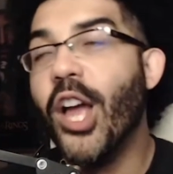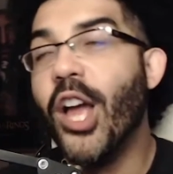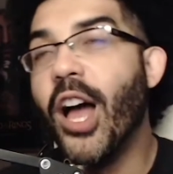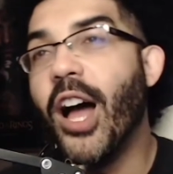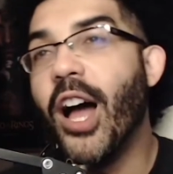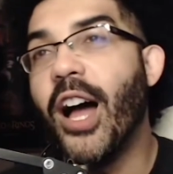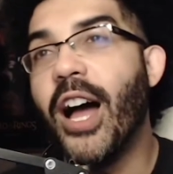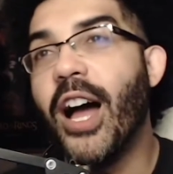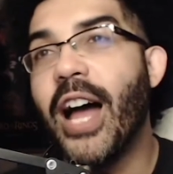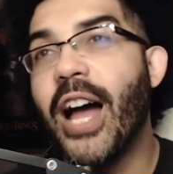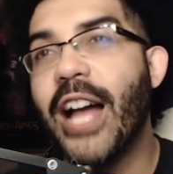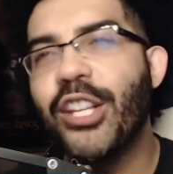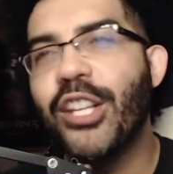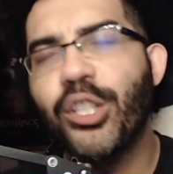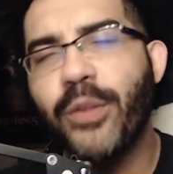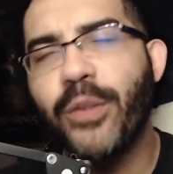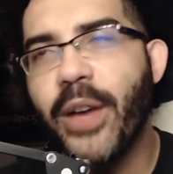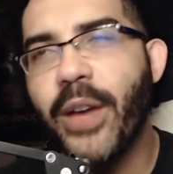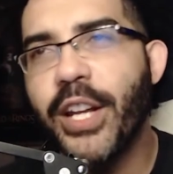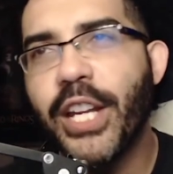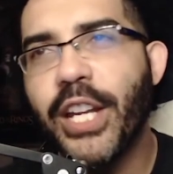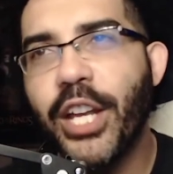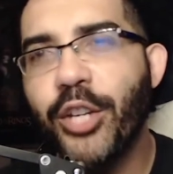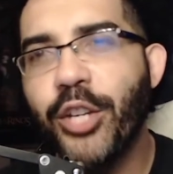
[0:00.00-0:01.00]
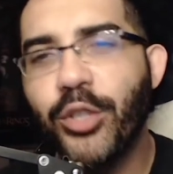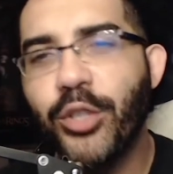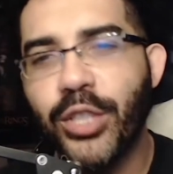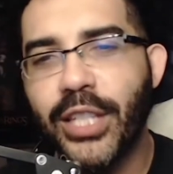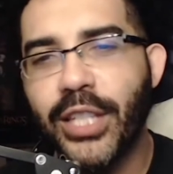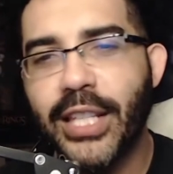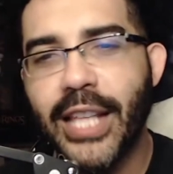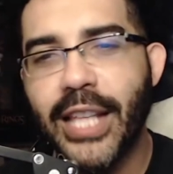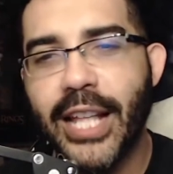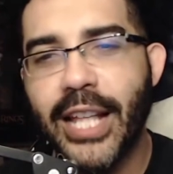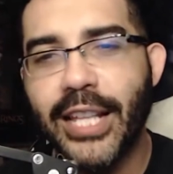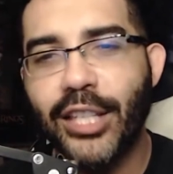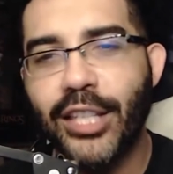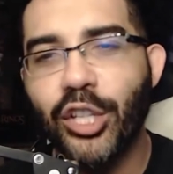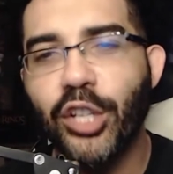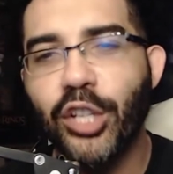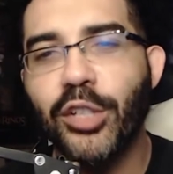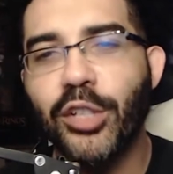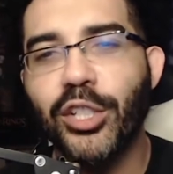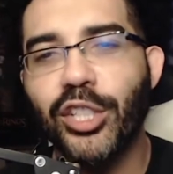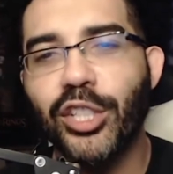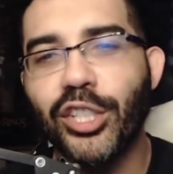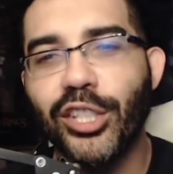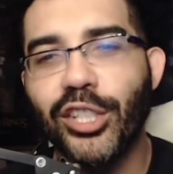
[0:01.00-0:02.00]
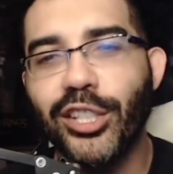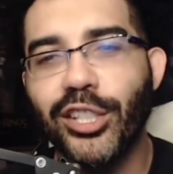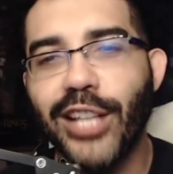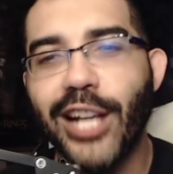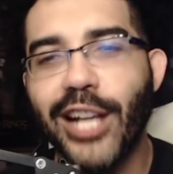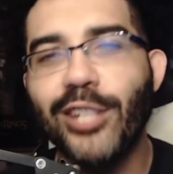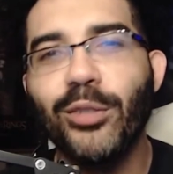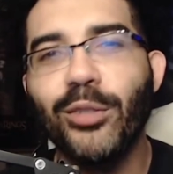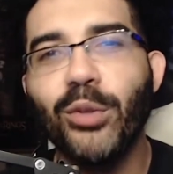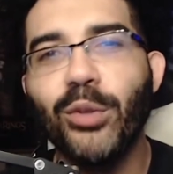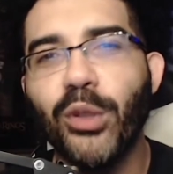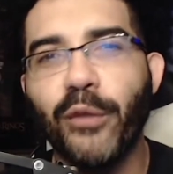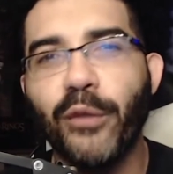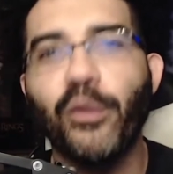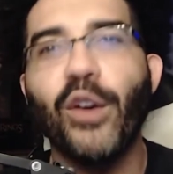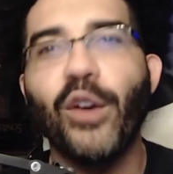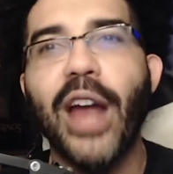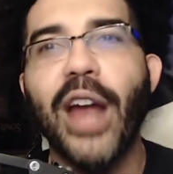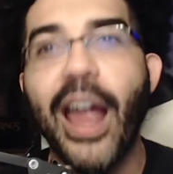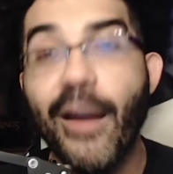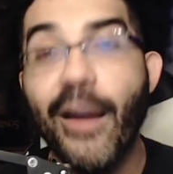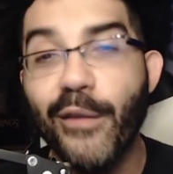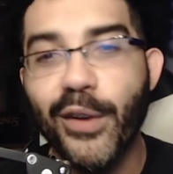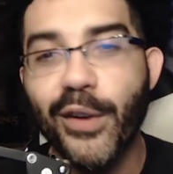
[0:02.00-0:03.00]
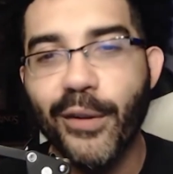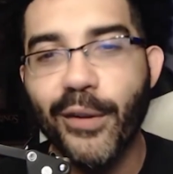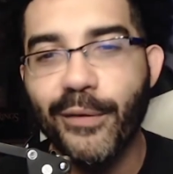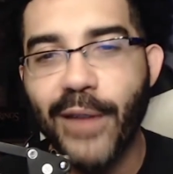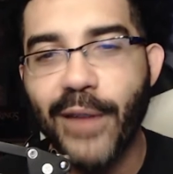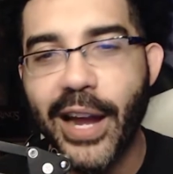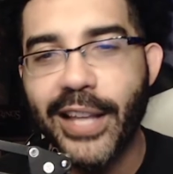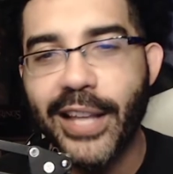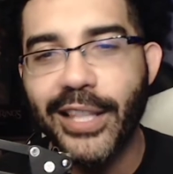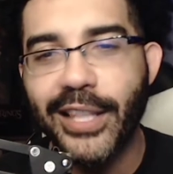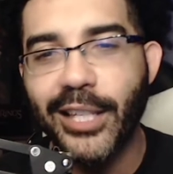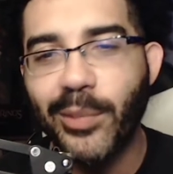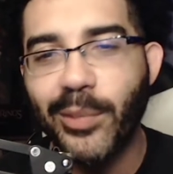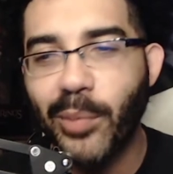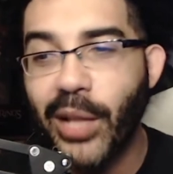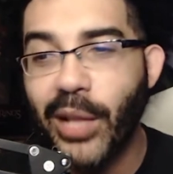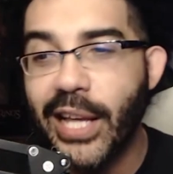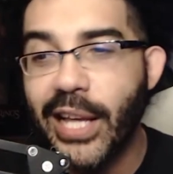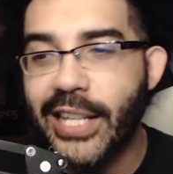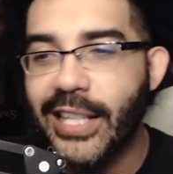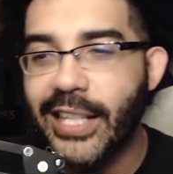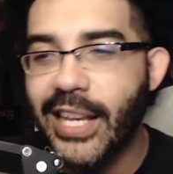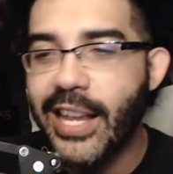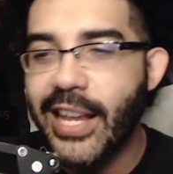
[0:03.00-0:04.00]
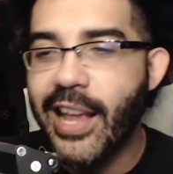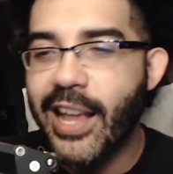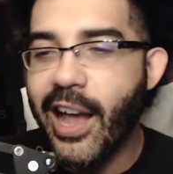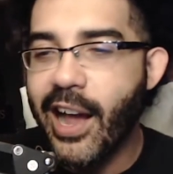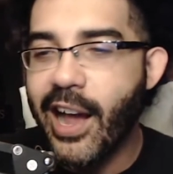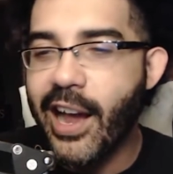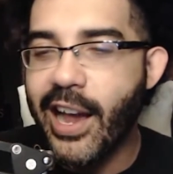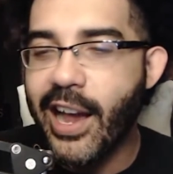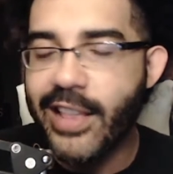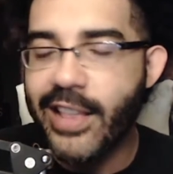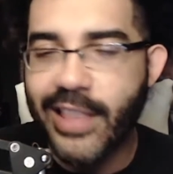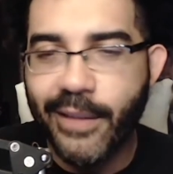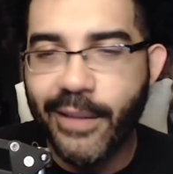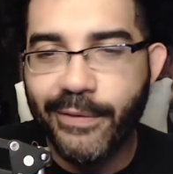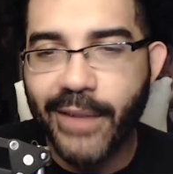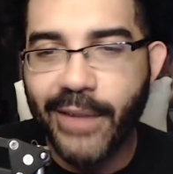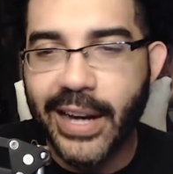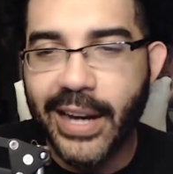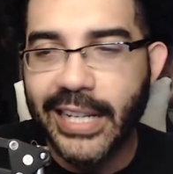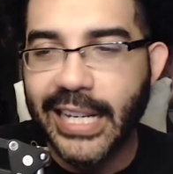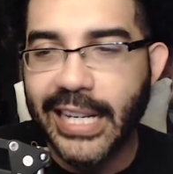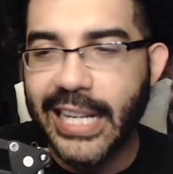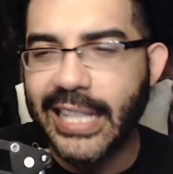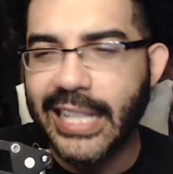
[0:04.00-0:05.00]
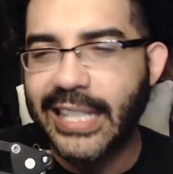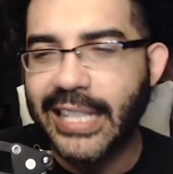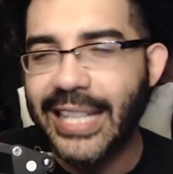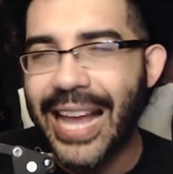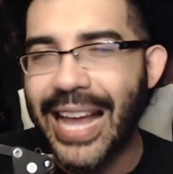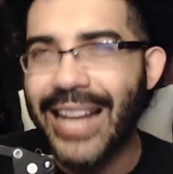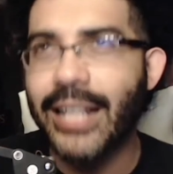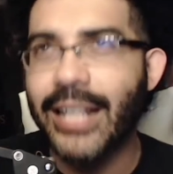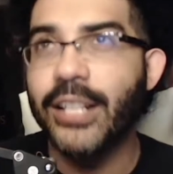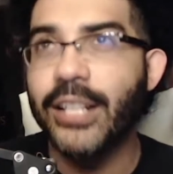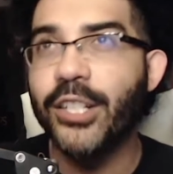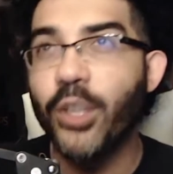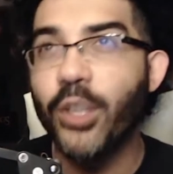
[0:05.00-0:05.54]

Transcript: I just find it interesting that it took Lex Luthor forever to find this place, and they find it in seconds.